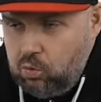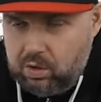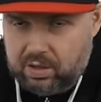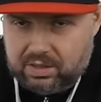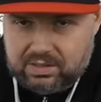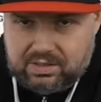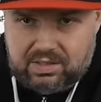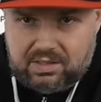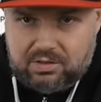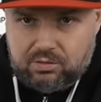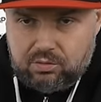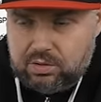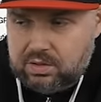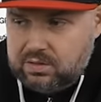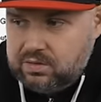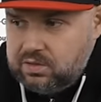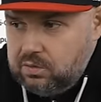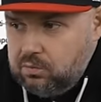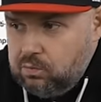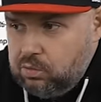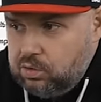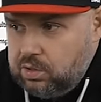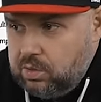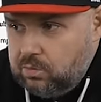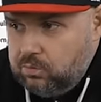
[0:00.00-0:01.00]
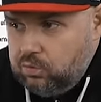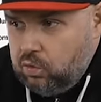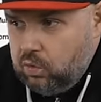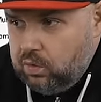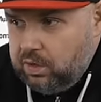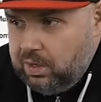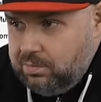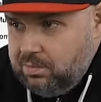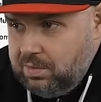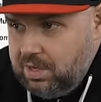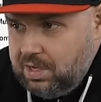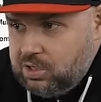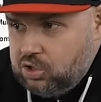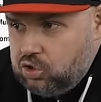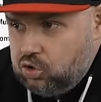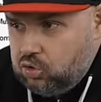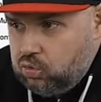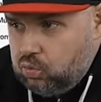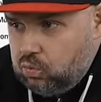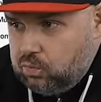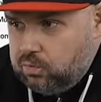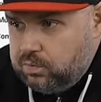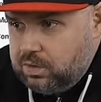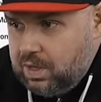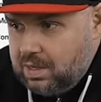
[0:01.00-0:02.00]
Here we have much less.
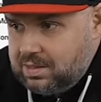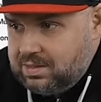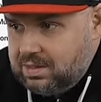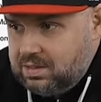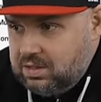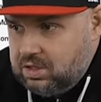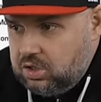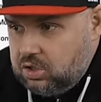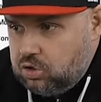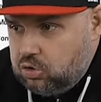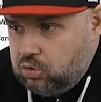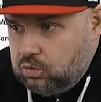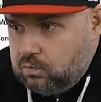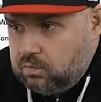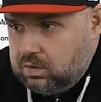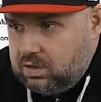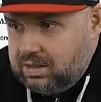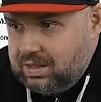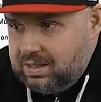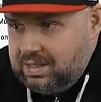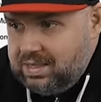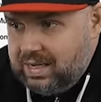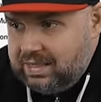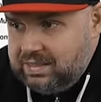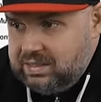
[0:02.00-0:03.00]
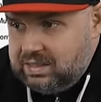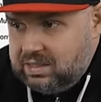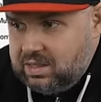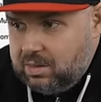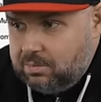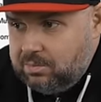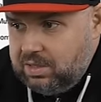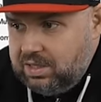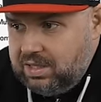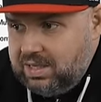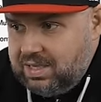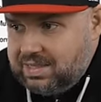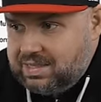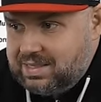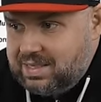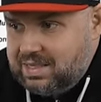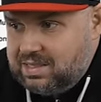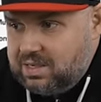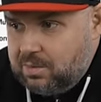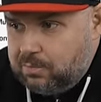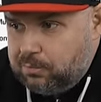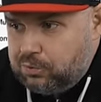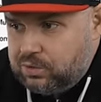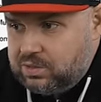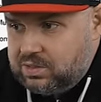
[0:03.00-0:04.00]
But we are interested in a single
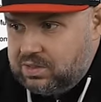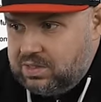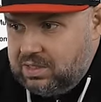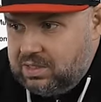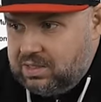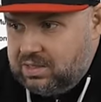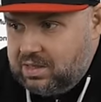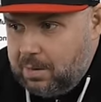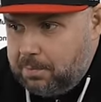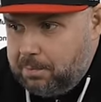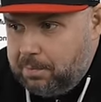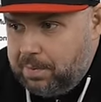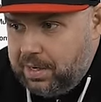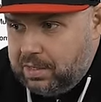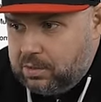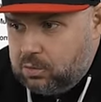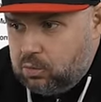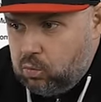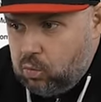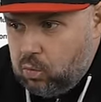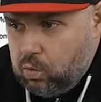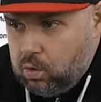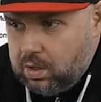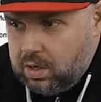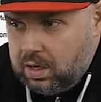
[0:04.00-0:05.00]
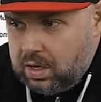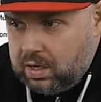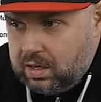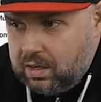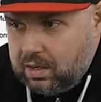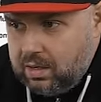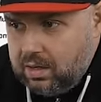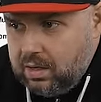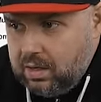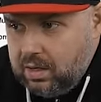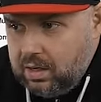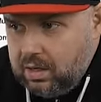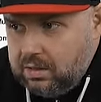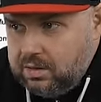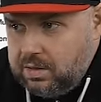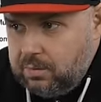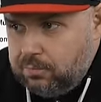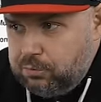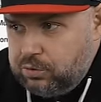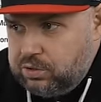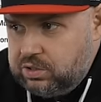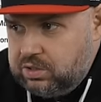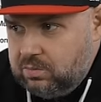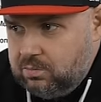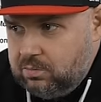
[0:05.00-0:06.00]
core. And if you run on cores,
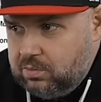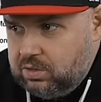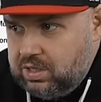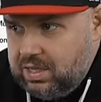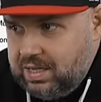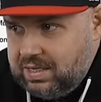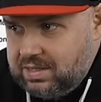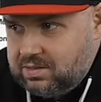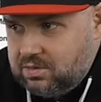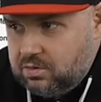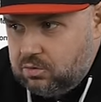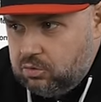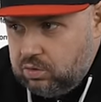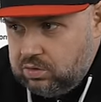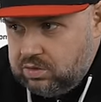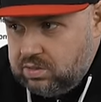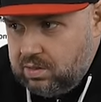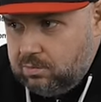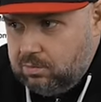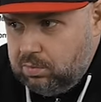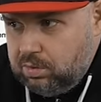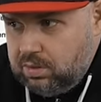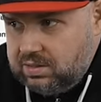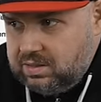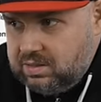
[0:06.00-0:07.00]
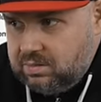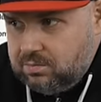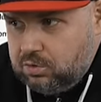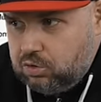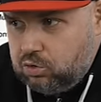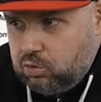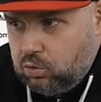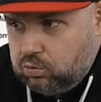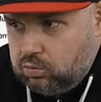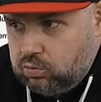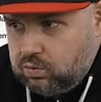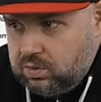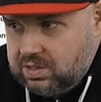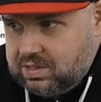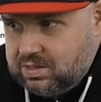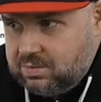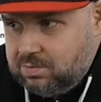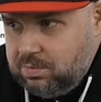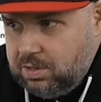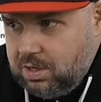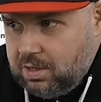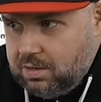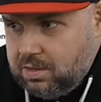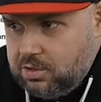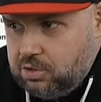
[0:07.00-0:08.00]
let's say a test.
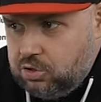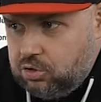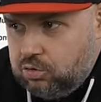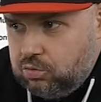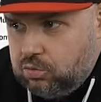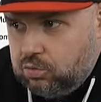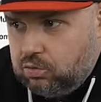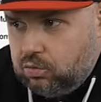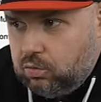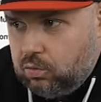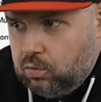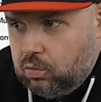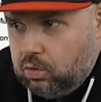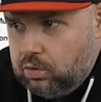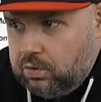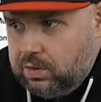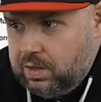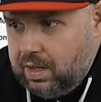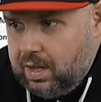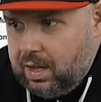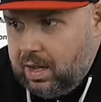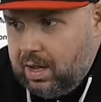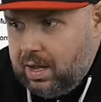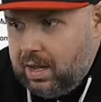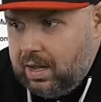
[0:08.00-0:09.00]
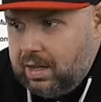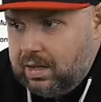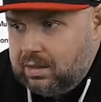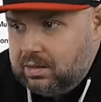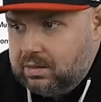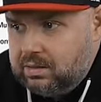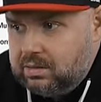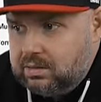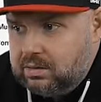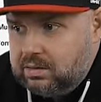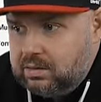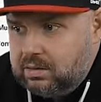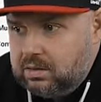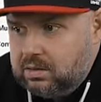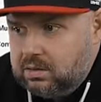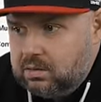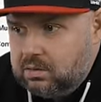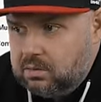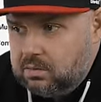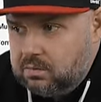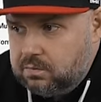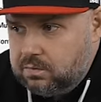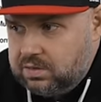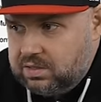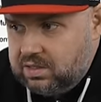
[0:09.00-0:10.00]
There was seven hundred with a
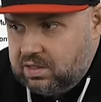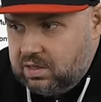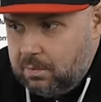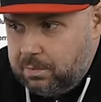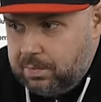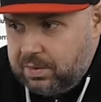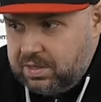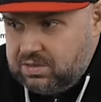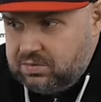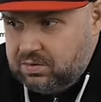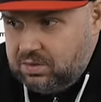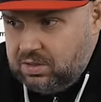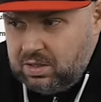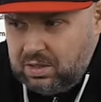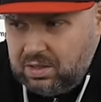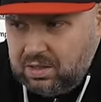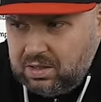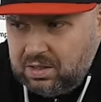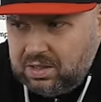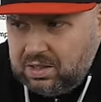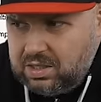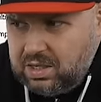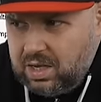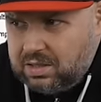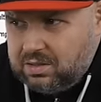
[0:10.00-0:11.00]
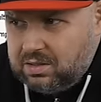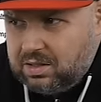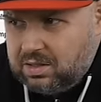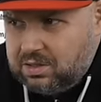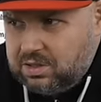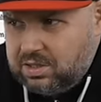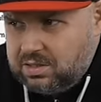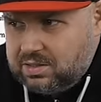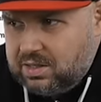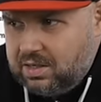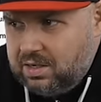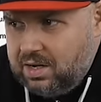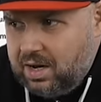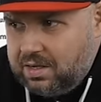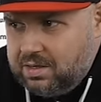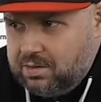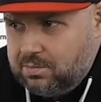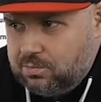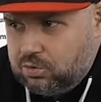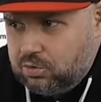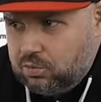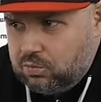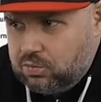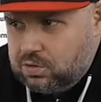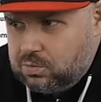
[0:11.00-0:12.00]
trifle. Then on high performance cores.
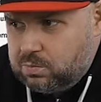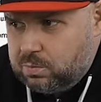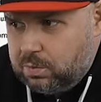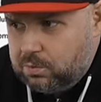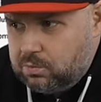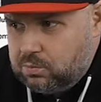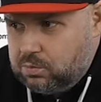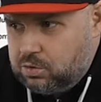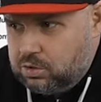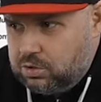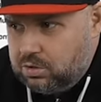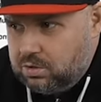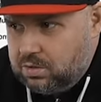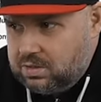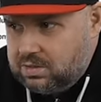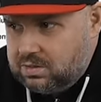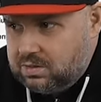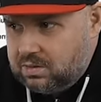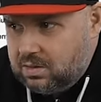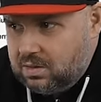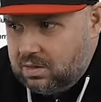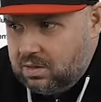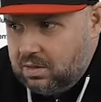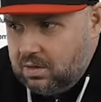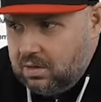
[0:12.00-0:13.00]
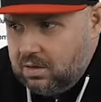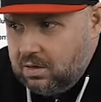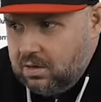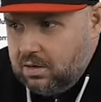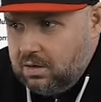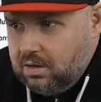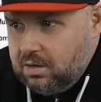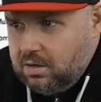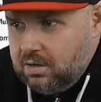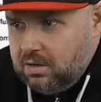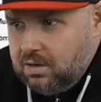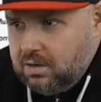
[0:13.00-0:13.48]
Now let's see what we got.